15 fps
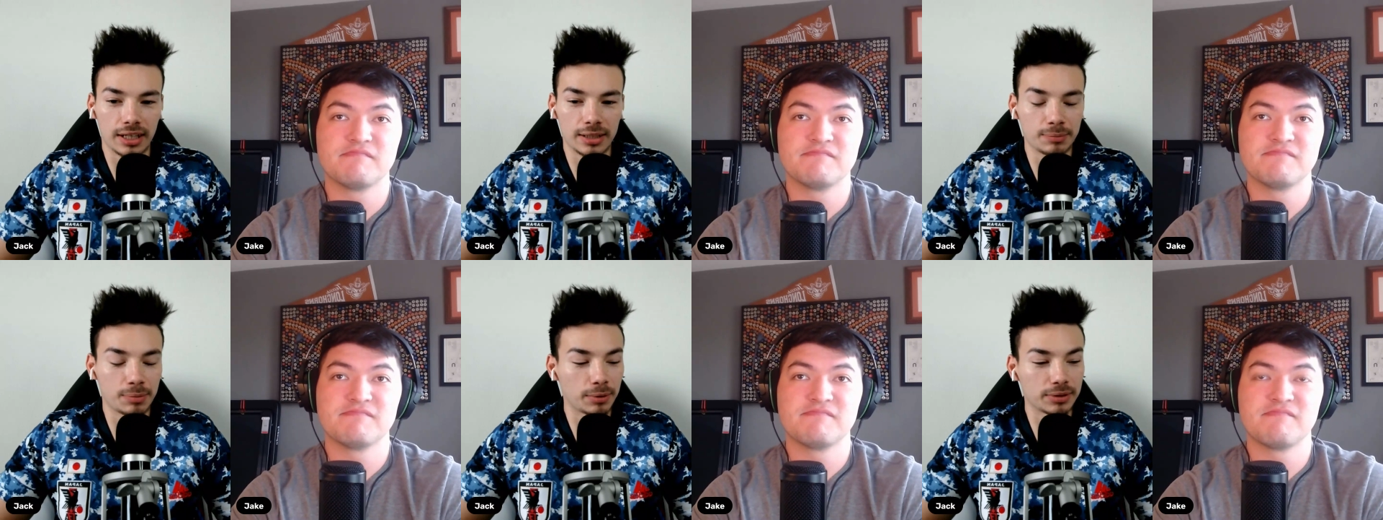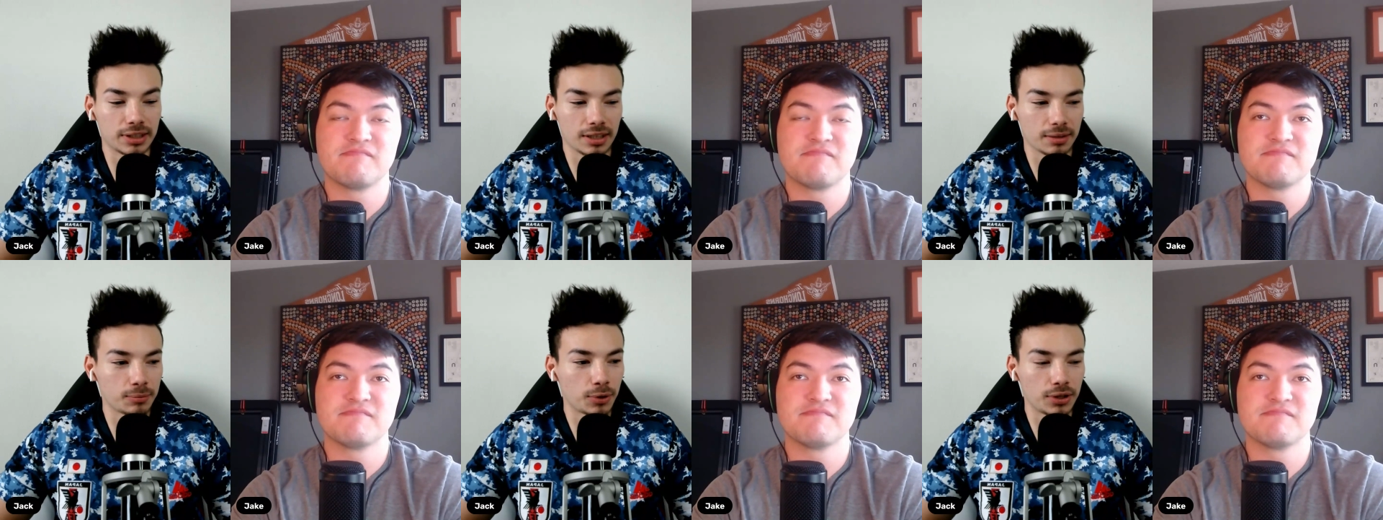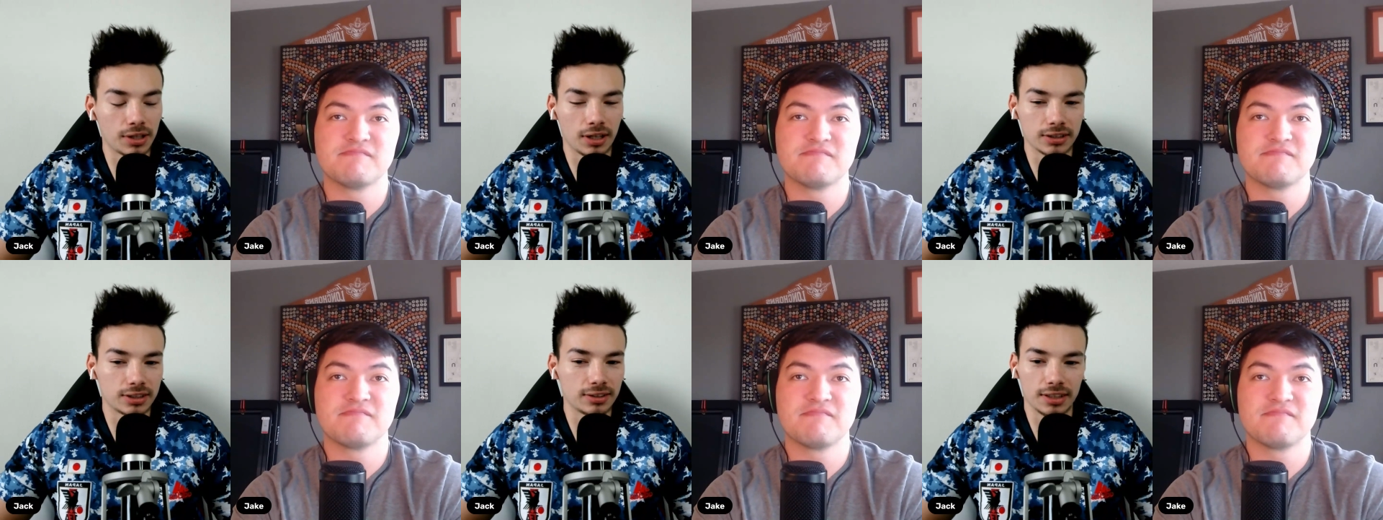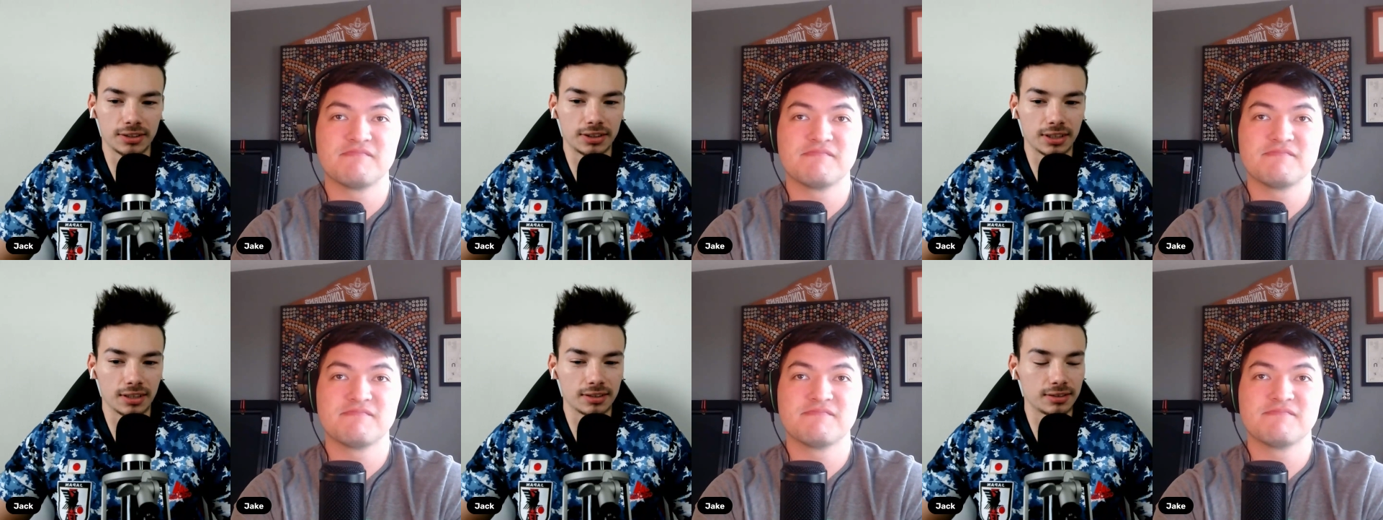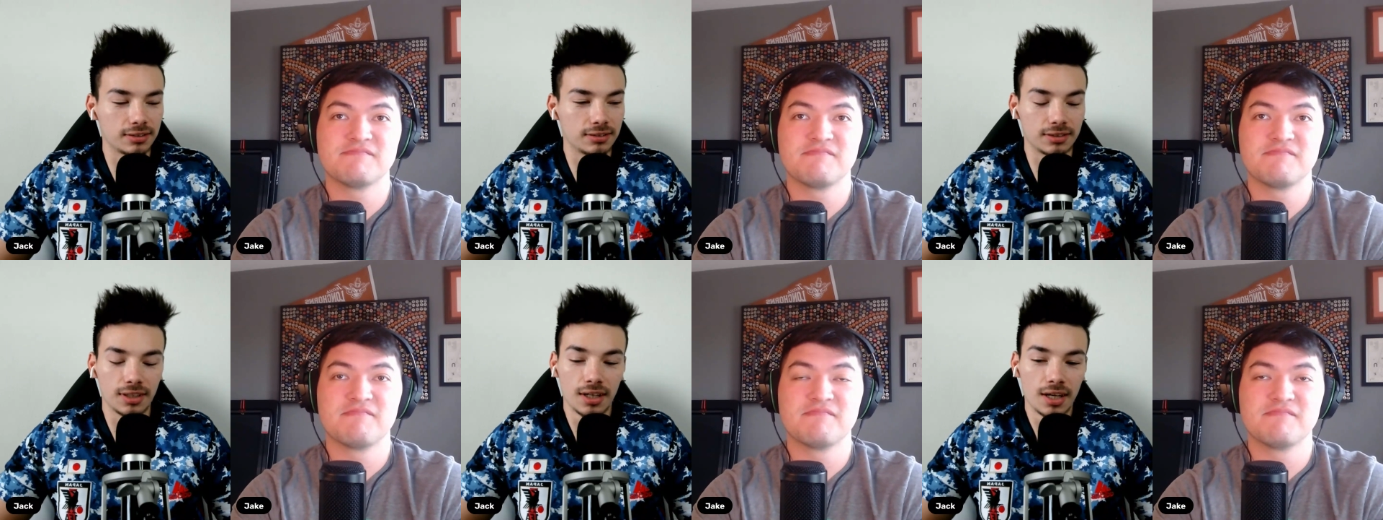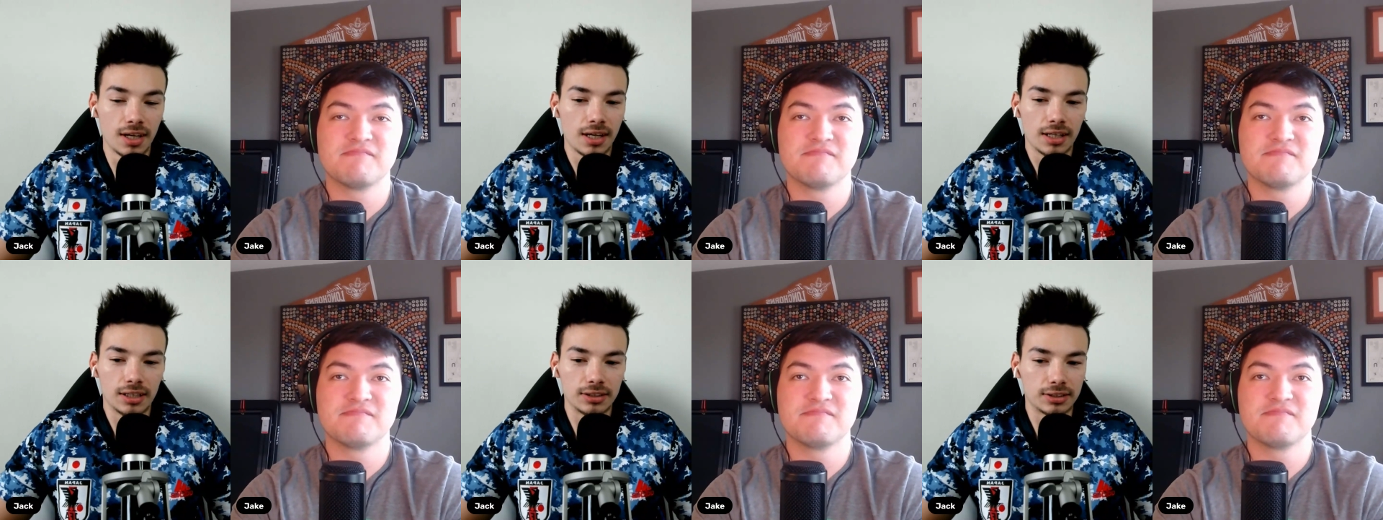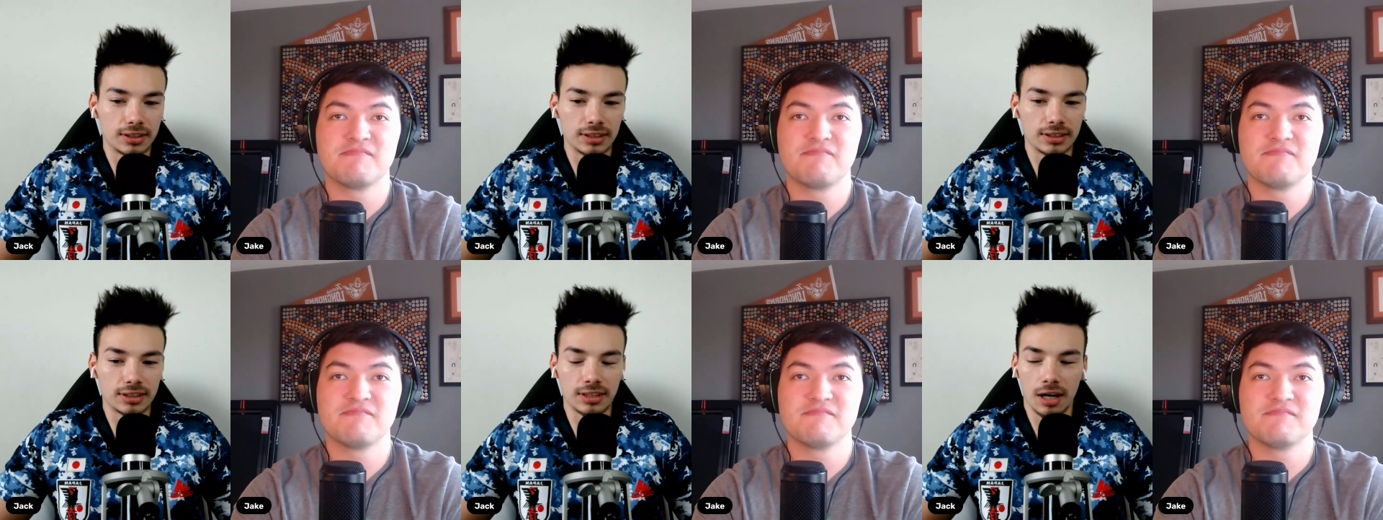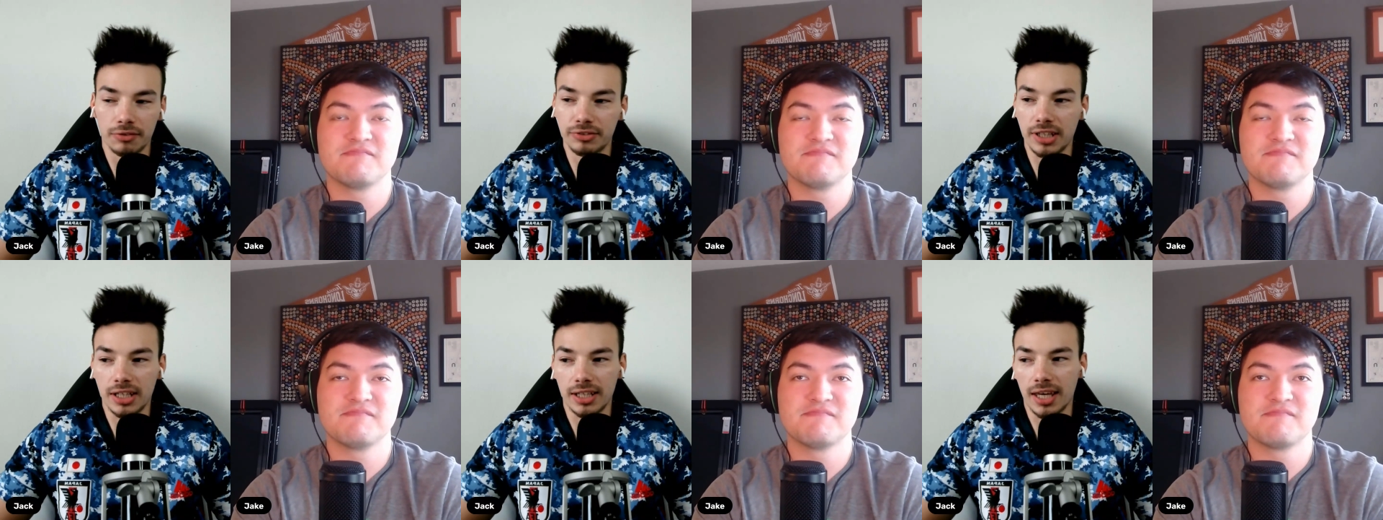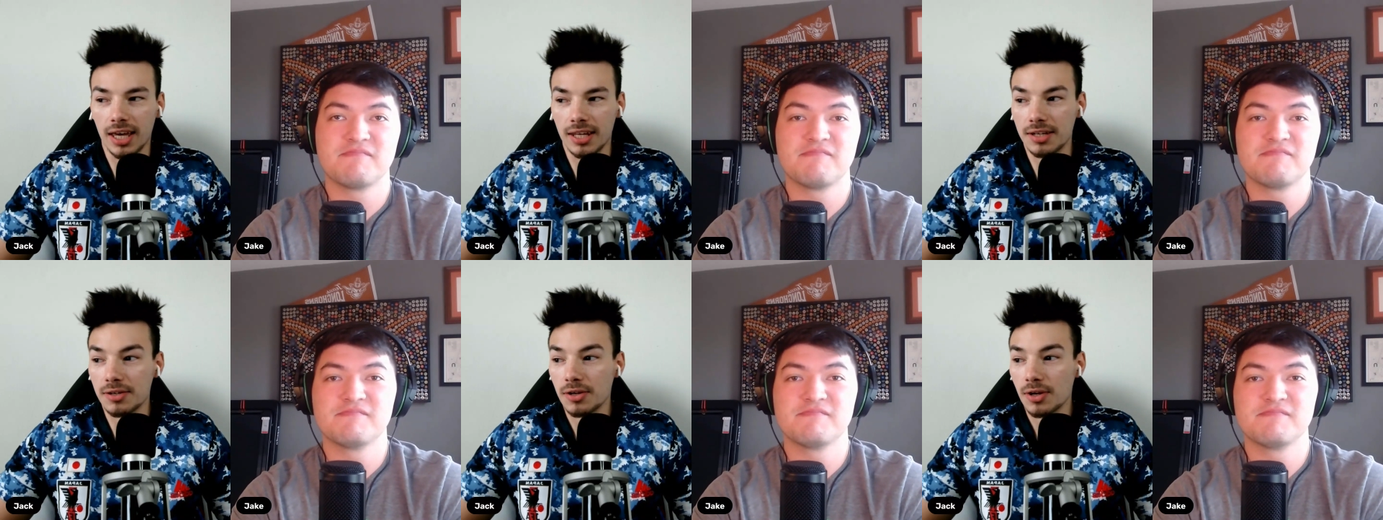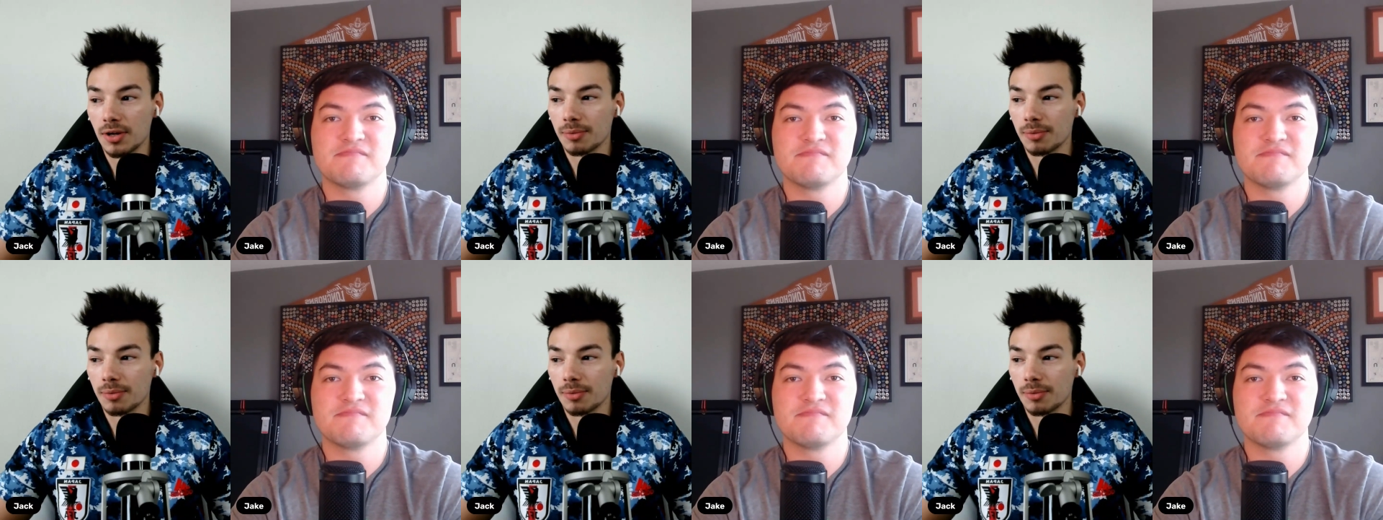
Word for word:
Speaker 1: lineup. I was like Moriyasu, like you said, he's he's scuffed it again.